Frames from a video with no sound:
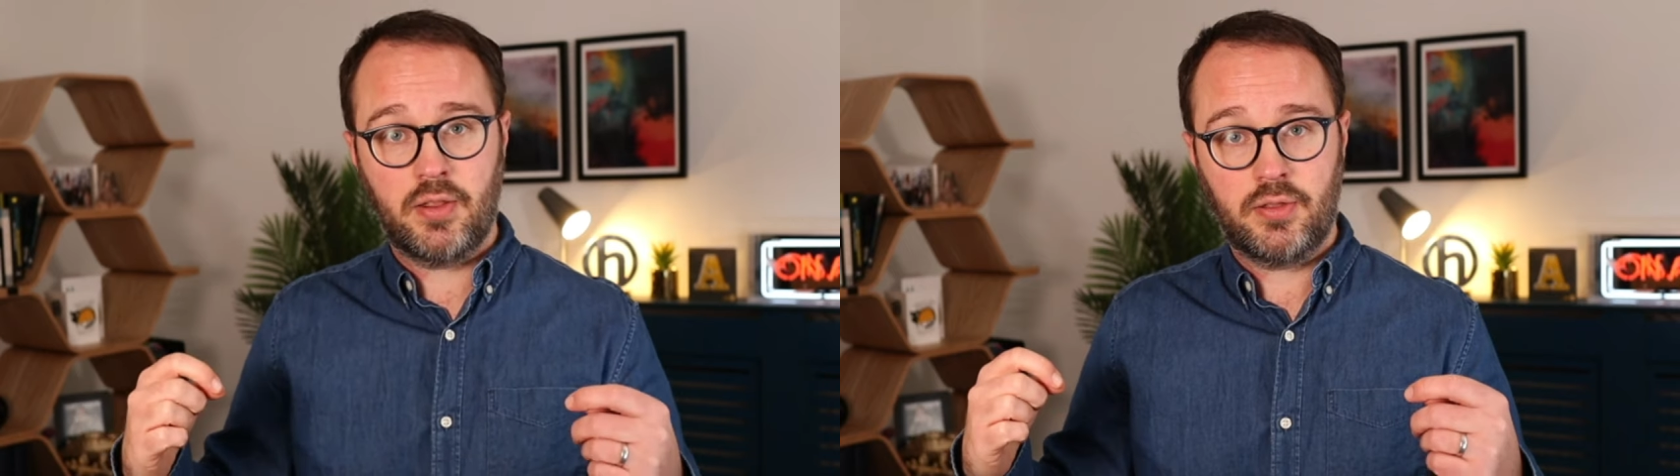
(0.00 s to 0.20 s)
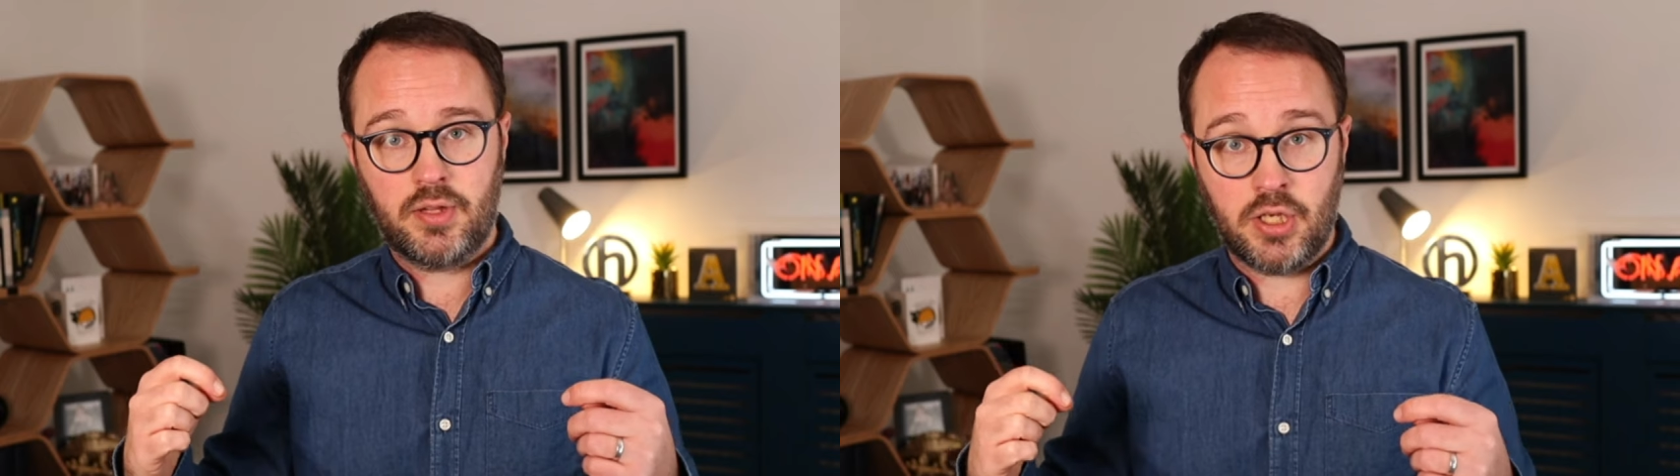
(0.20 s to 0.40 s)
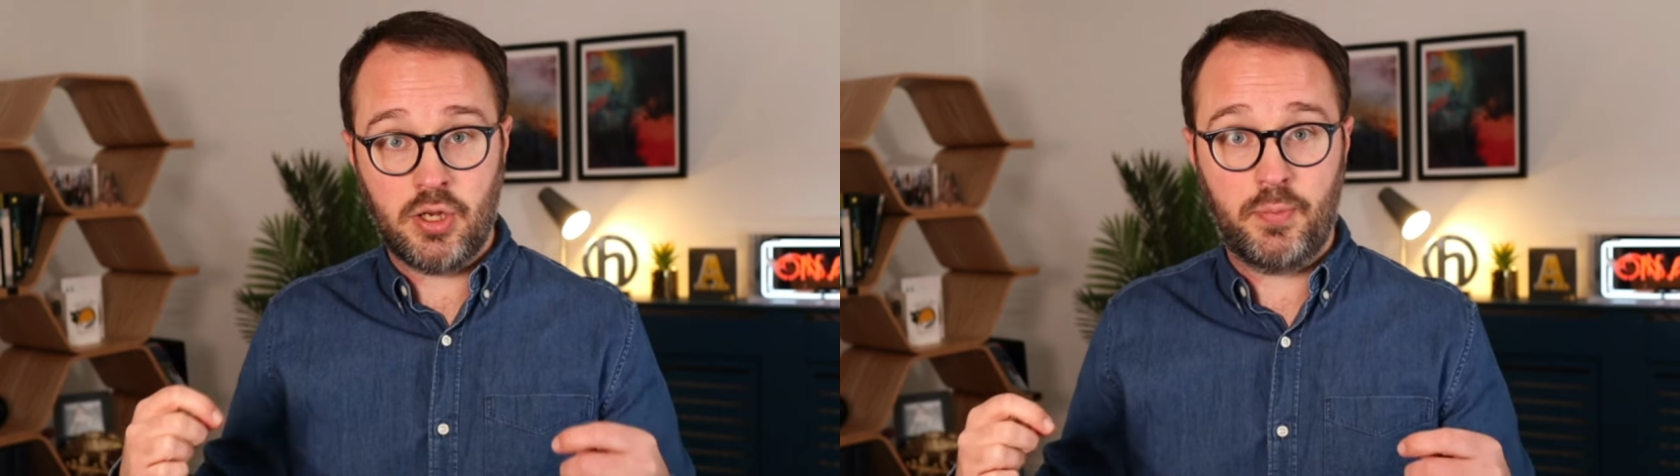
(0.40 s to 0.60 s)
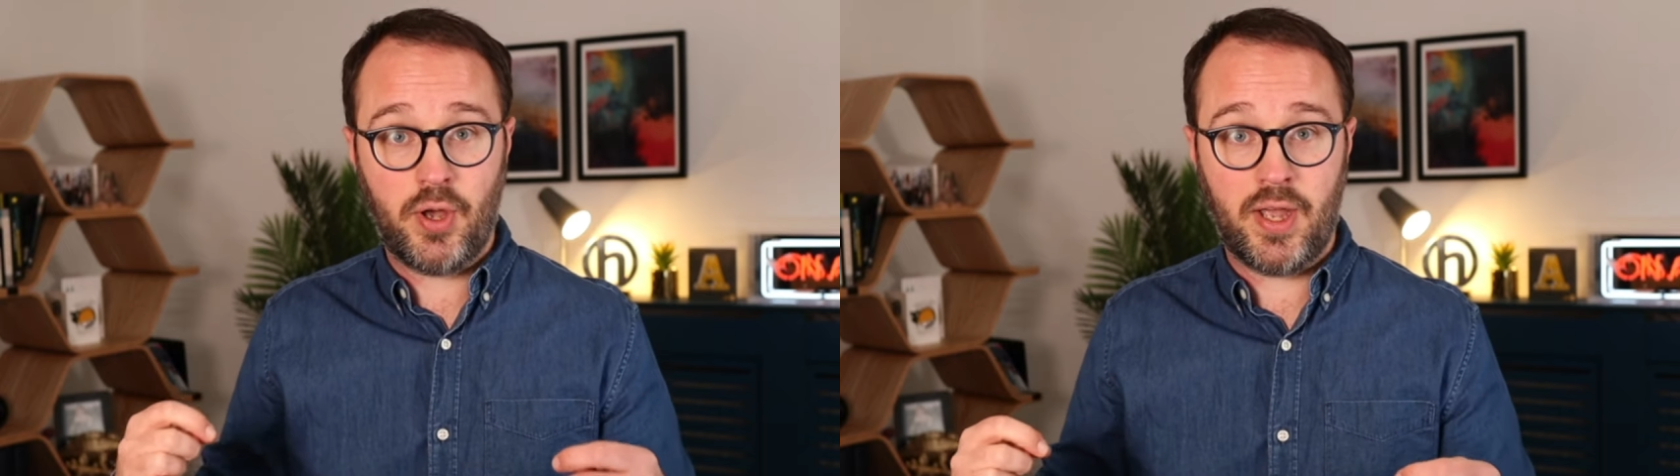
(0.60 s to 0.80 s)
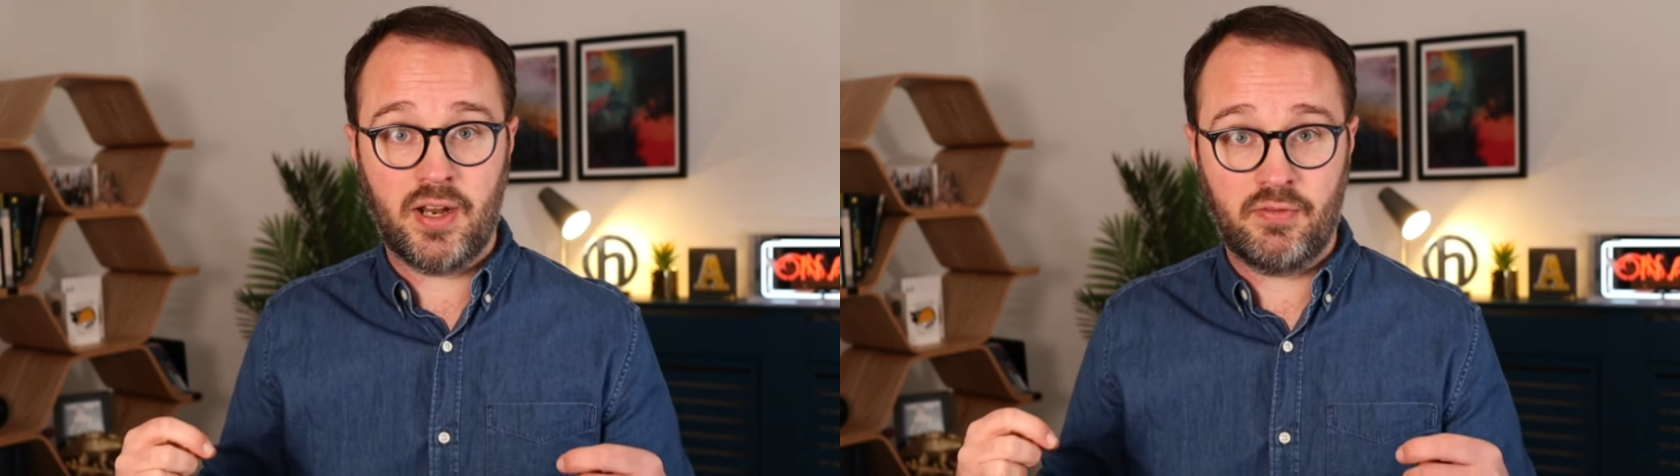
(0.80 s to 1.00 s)
than you put
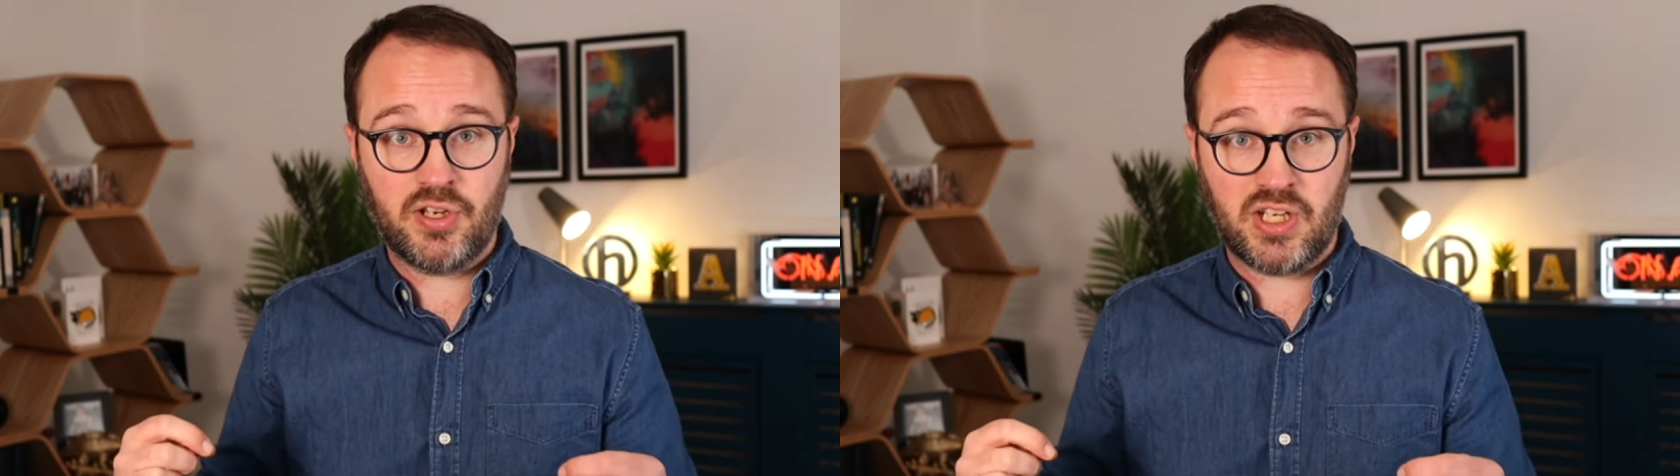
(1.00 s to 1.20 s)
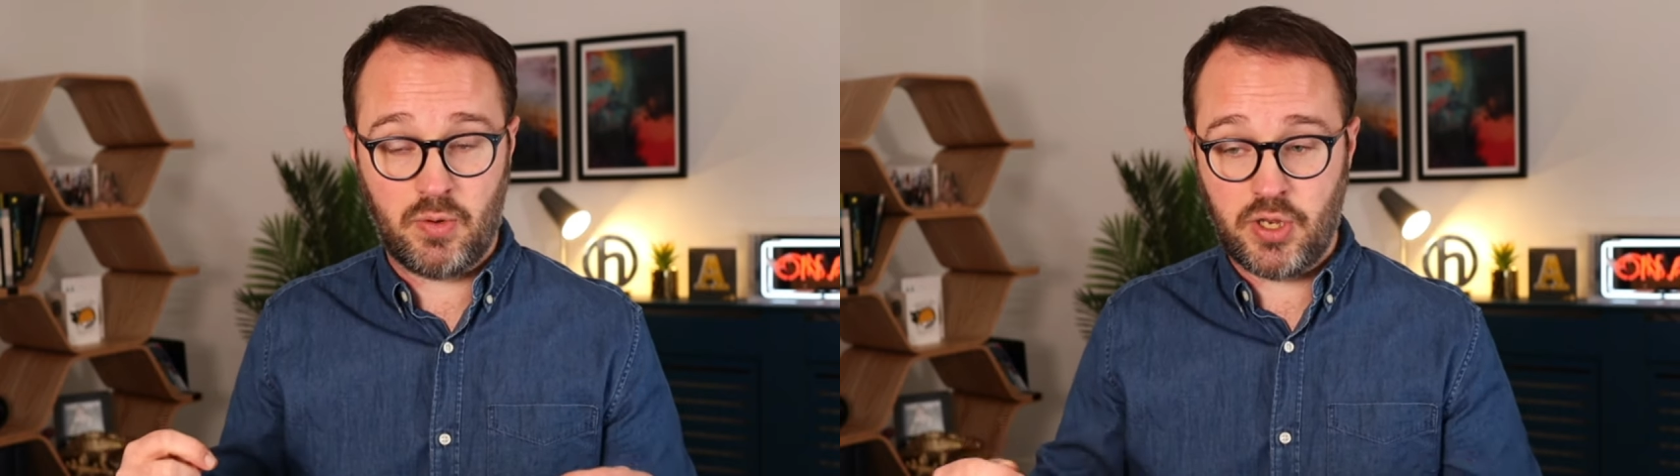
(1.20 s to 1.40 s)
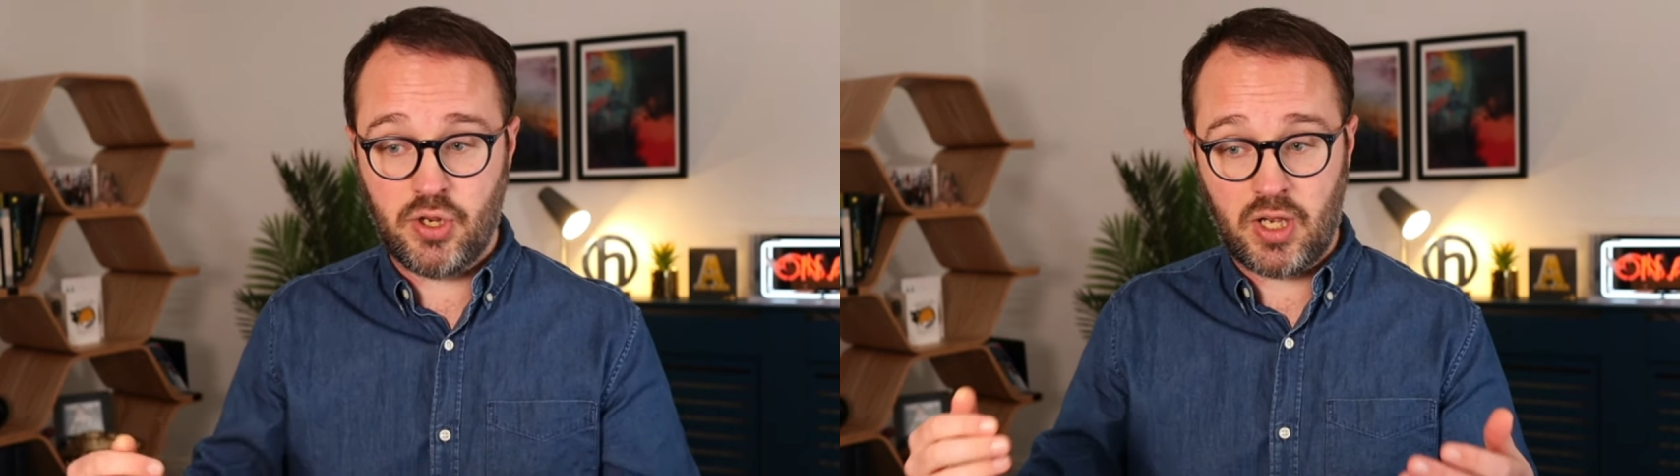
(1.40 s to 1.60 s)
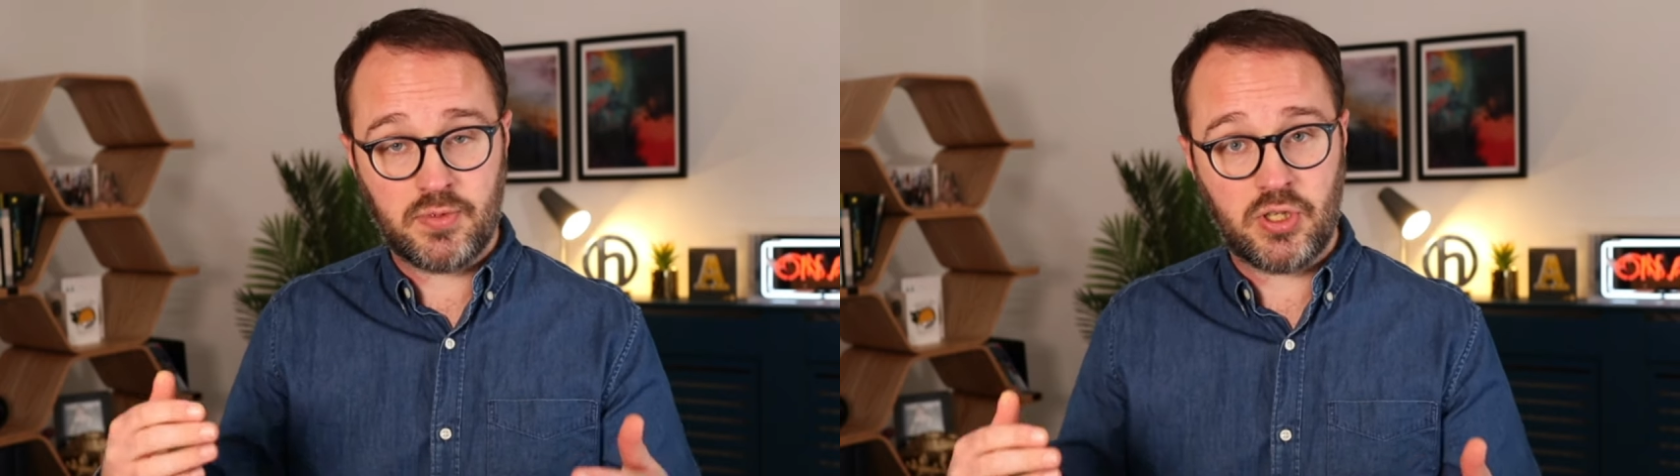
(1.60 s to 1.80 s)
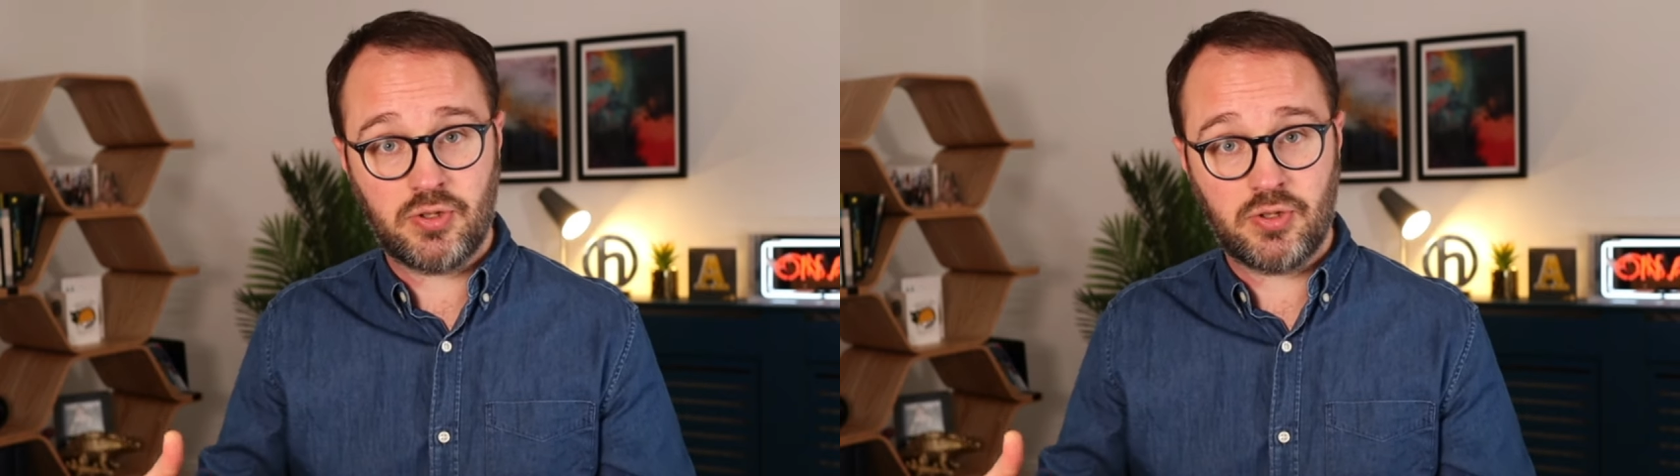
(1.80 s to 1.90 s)
in originally when you come to